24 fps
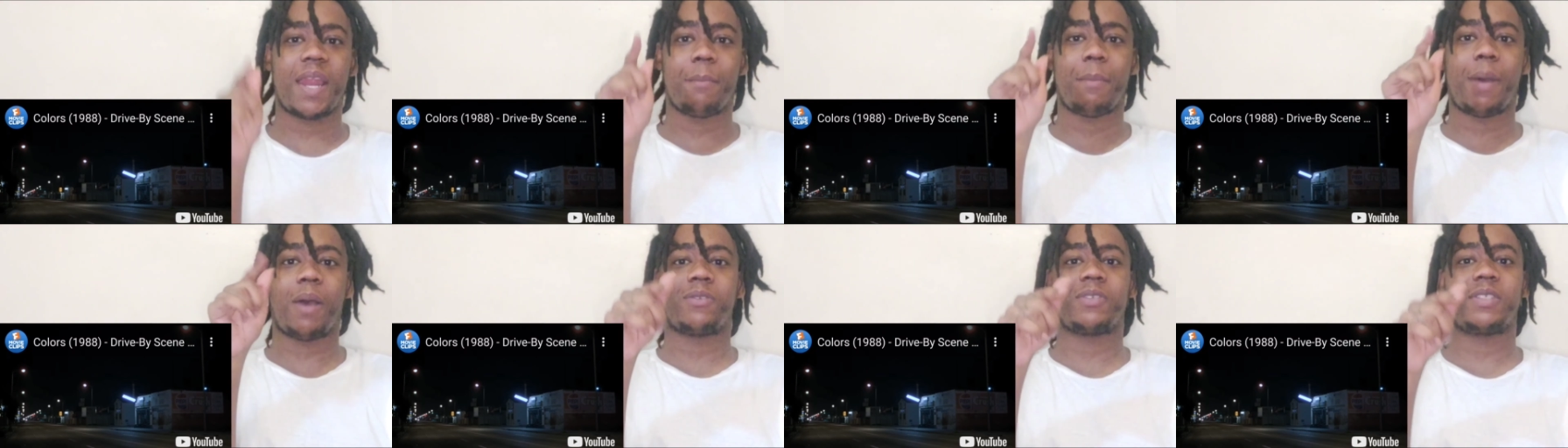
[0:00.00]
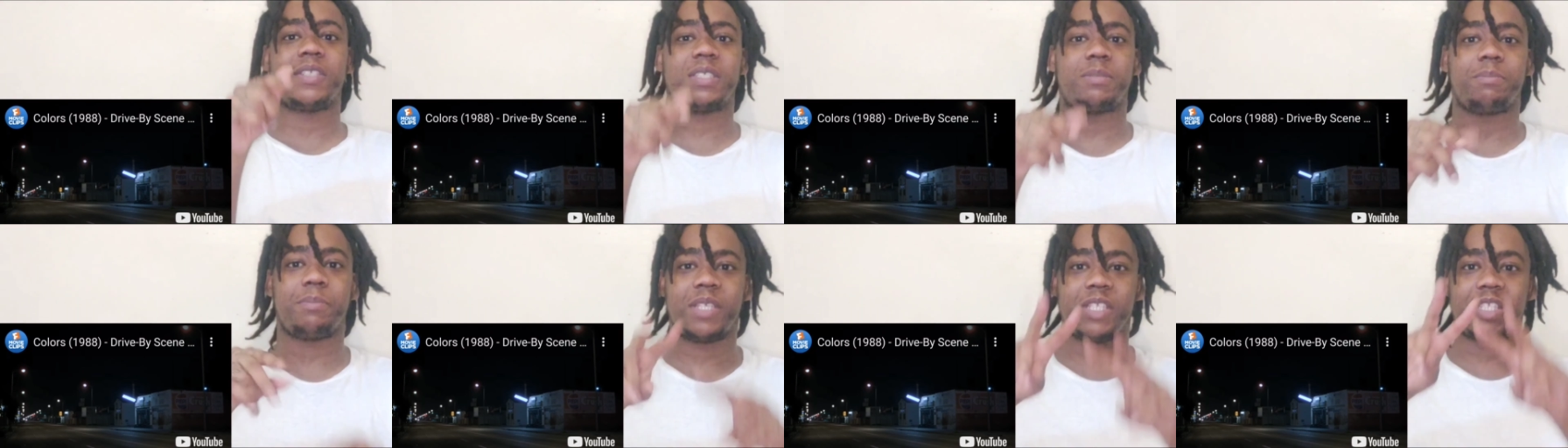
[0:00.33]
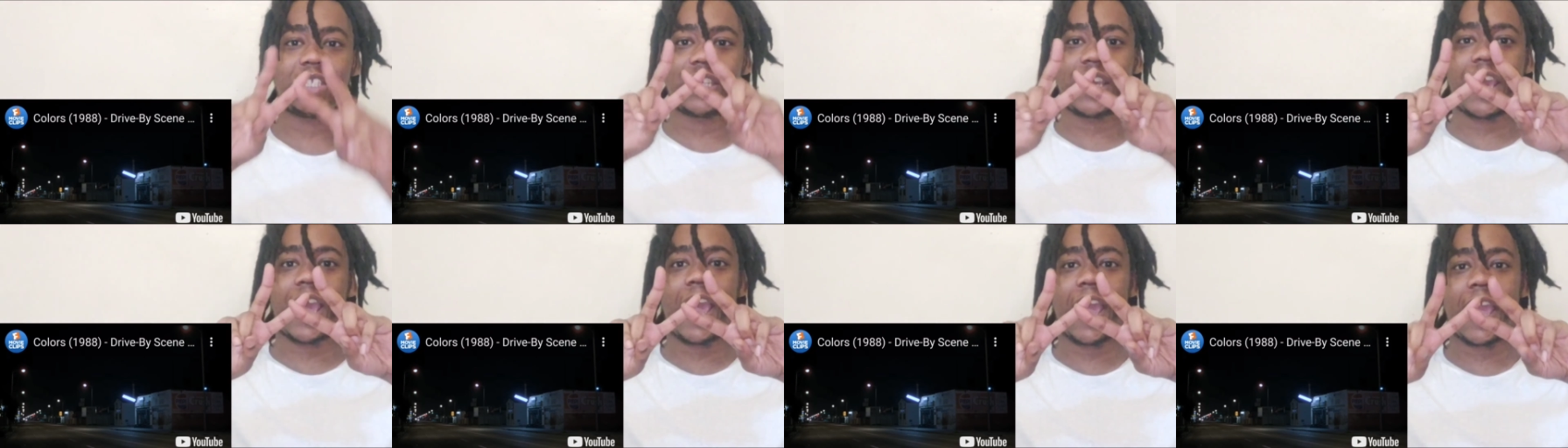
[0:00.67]
I'm out this
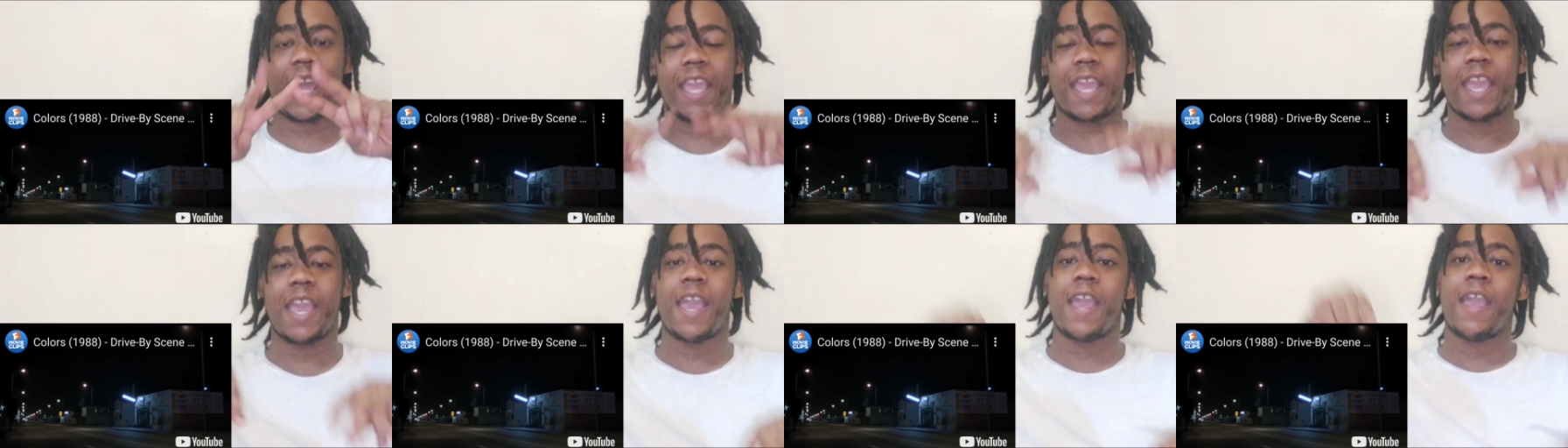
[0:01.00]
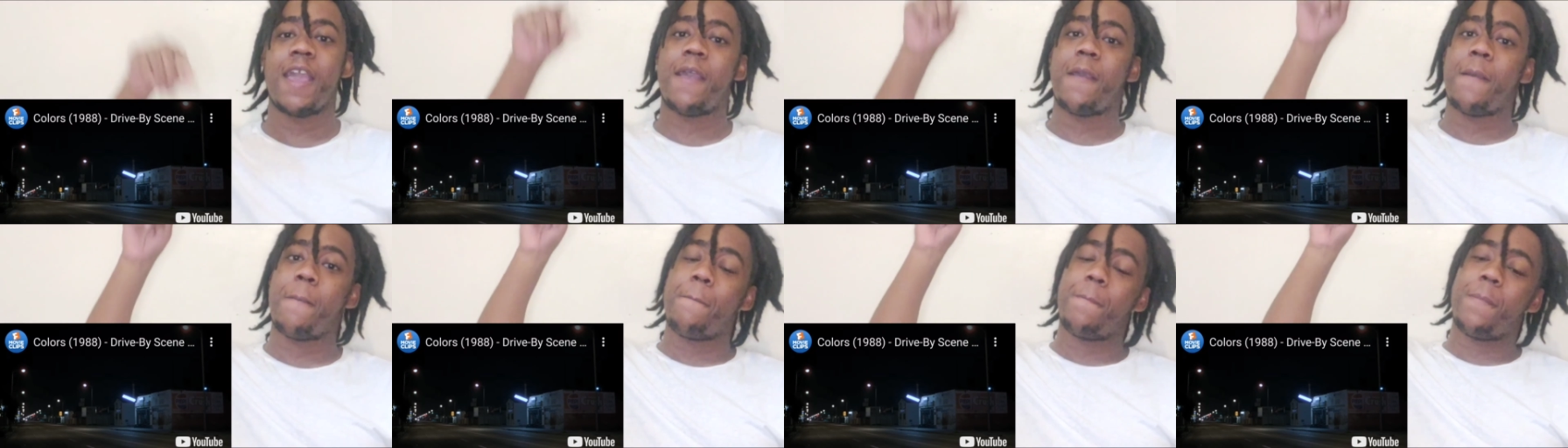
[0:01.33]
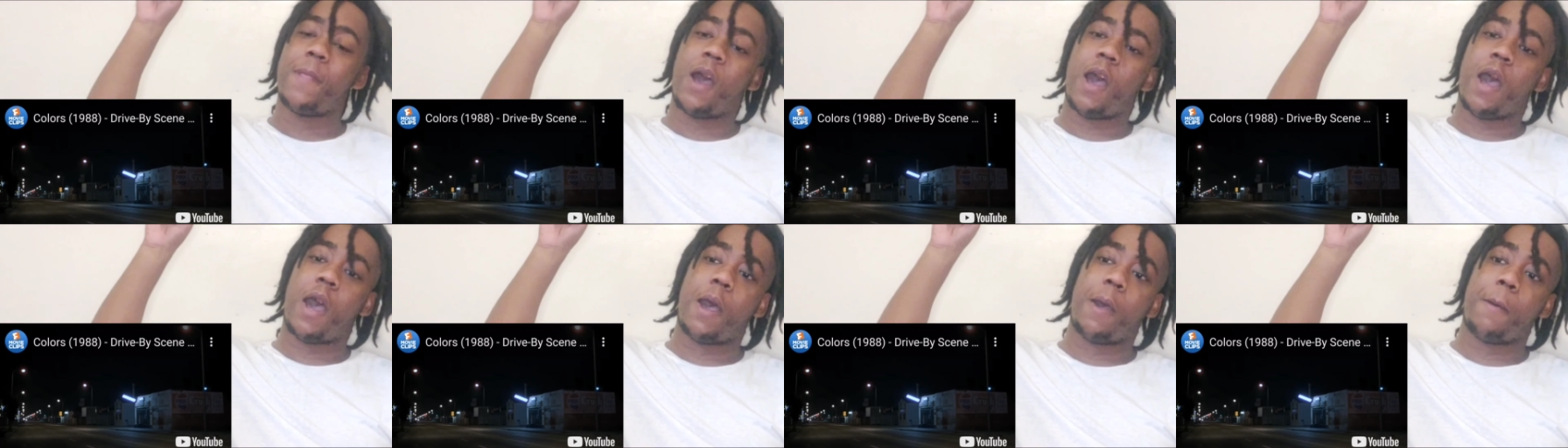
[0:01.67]
bitch gang.
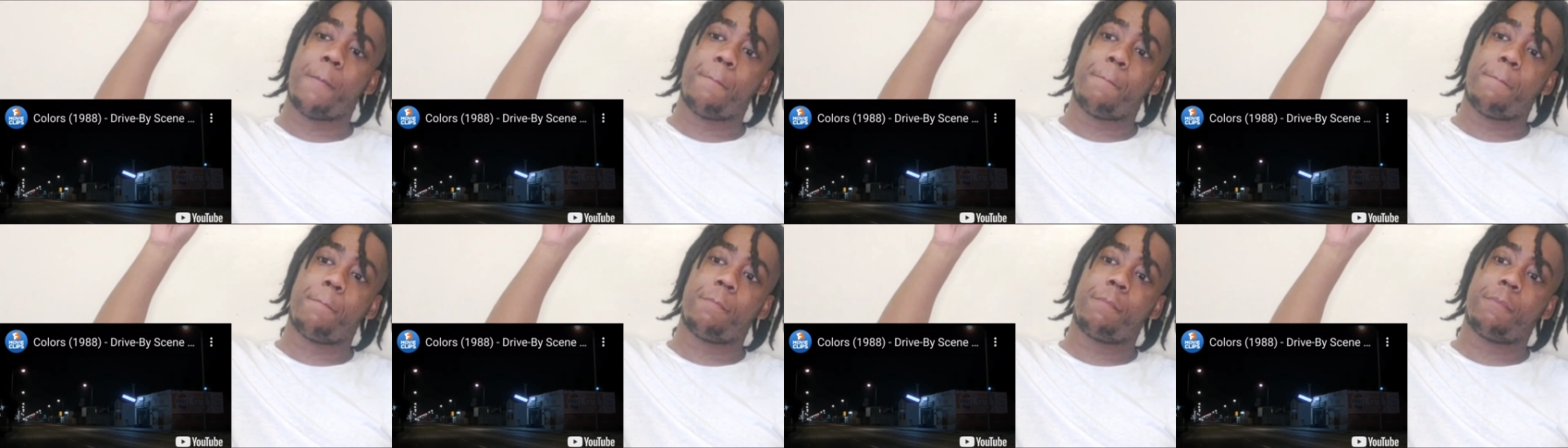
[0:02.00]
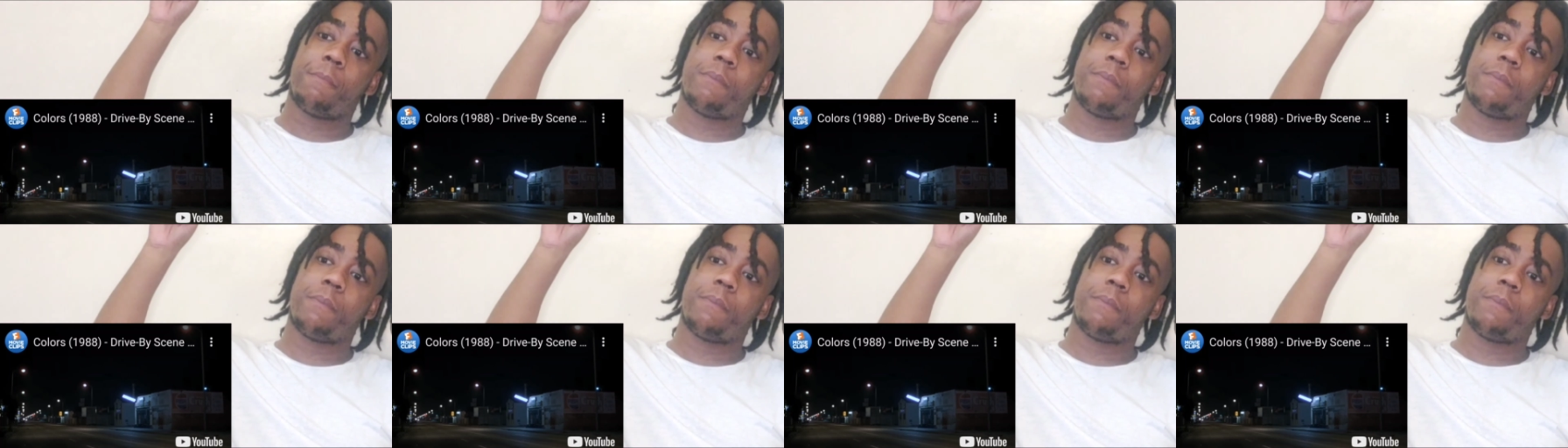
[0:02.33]
Um,